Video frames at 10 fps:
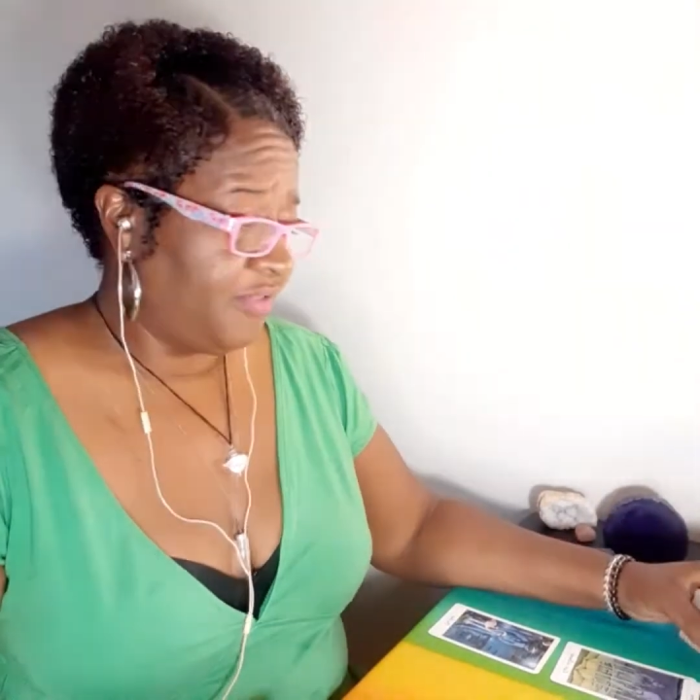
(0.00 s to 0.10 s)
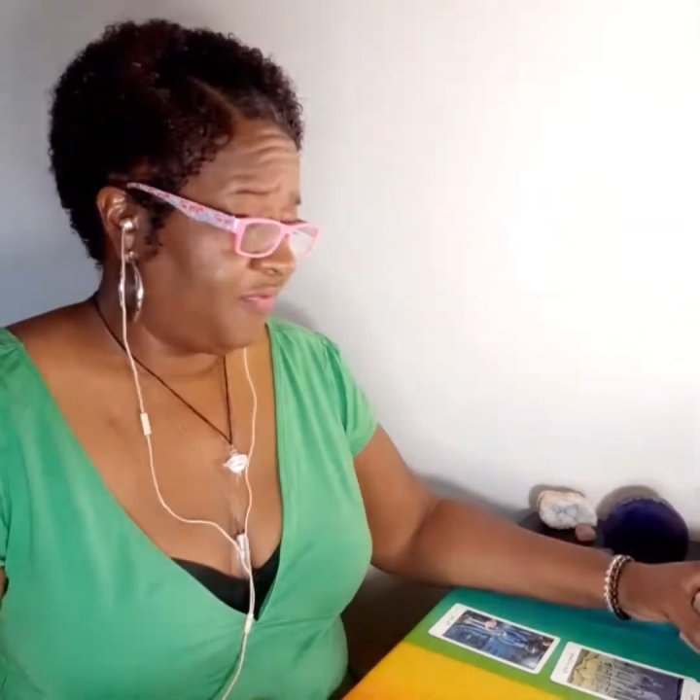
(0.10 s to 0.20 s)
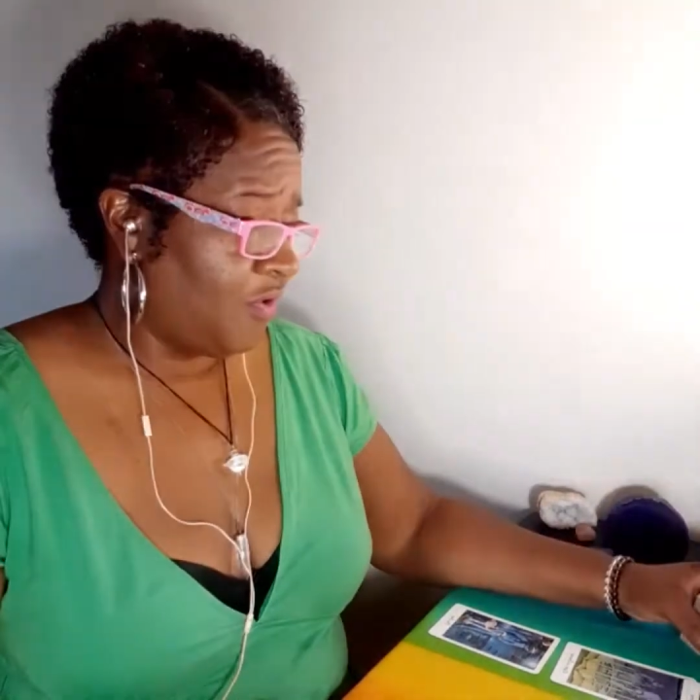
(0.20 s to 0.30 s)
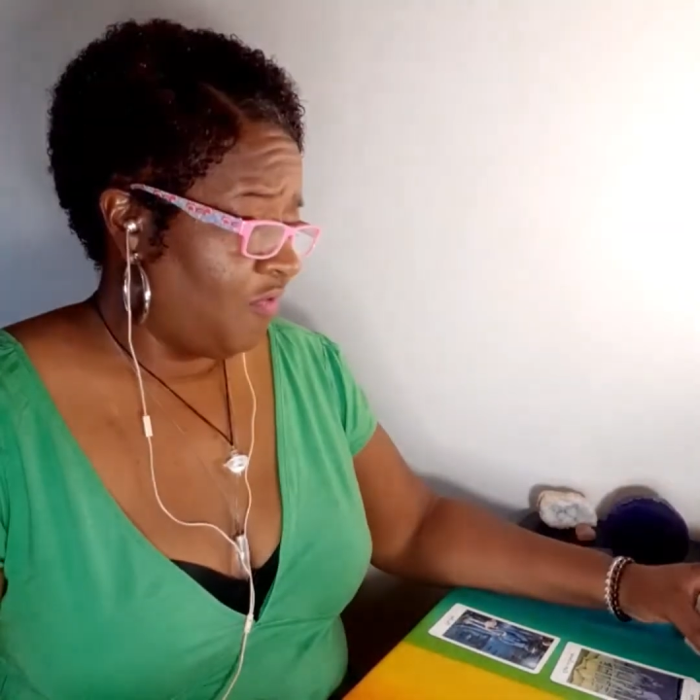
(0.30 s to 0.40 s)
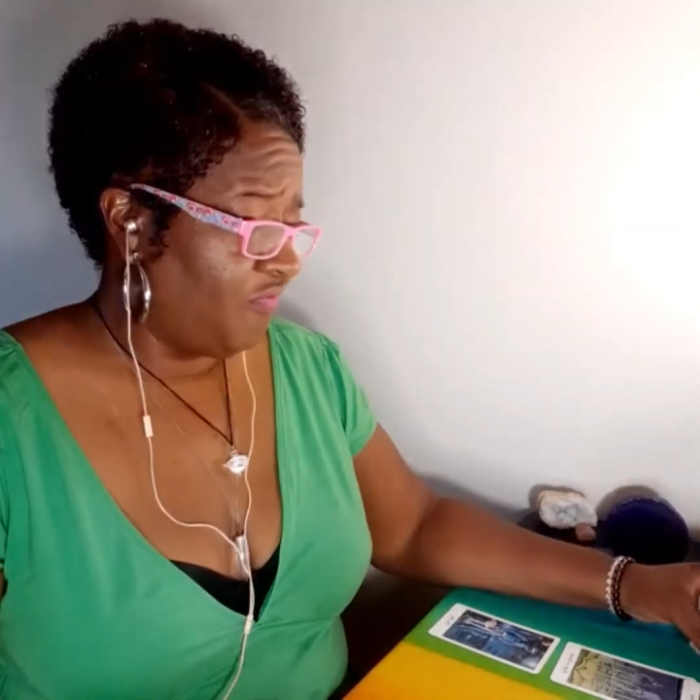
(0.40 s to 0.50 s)
for
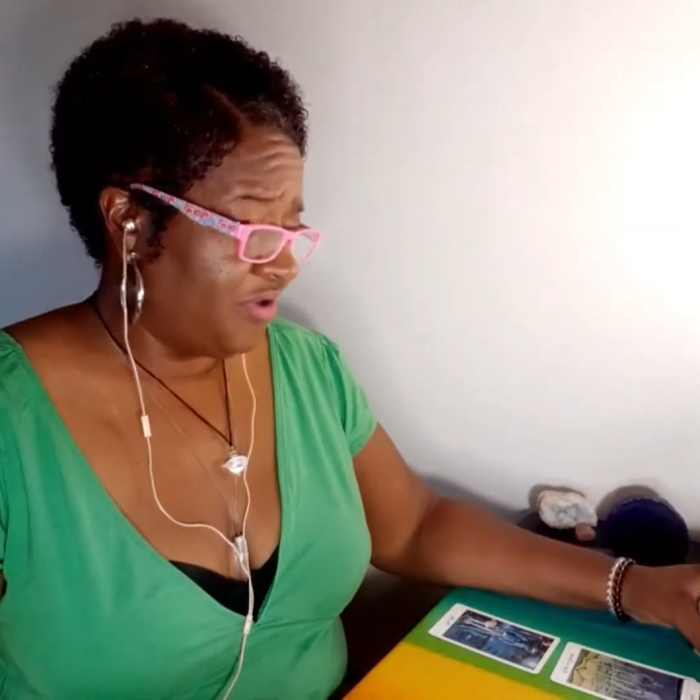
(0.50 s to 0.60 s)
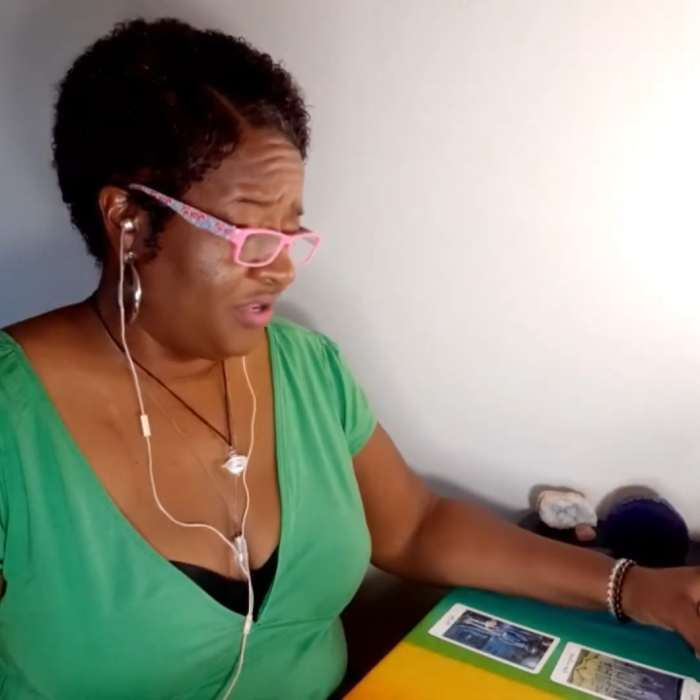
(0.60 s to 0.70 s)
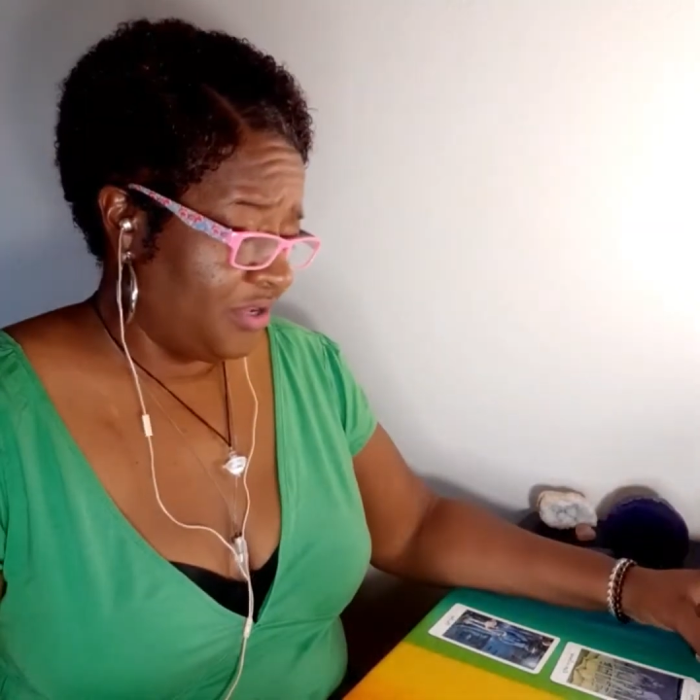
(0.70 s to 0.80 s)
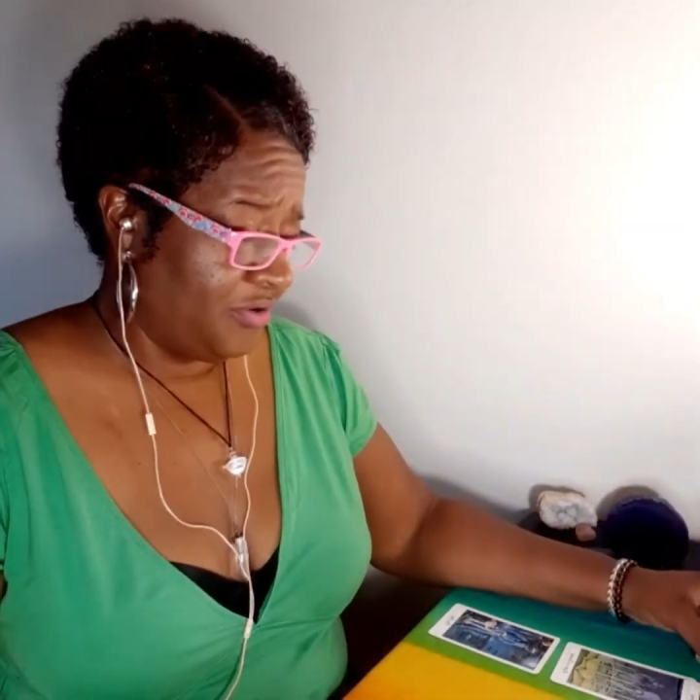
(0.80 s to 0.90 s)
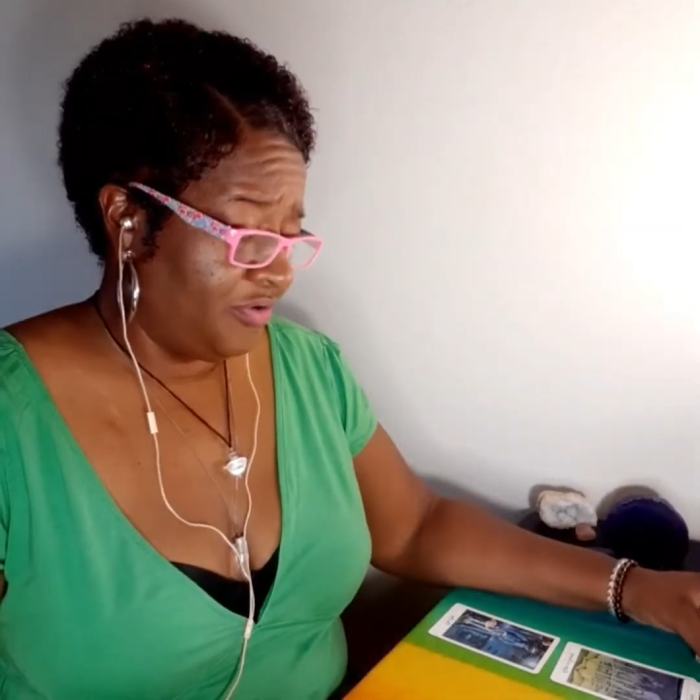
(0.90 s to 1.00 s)
over a
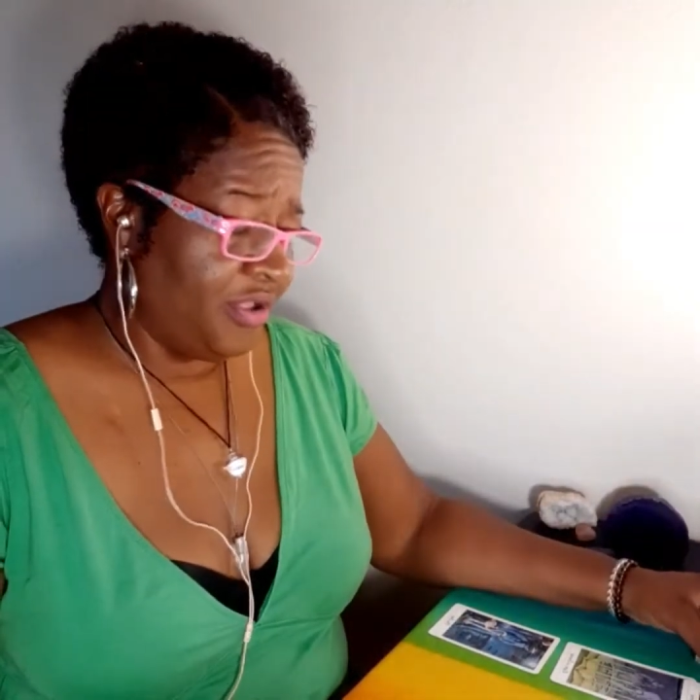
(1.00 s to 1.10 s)
year.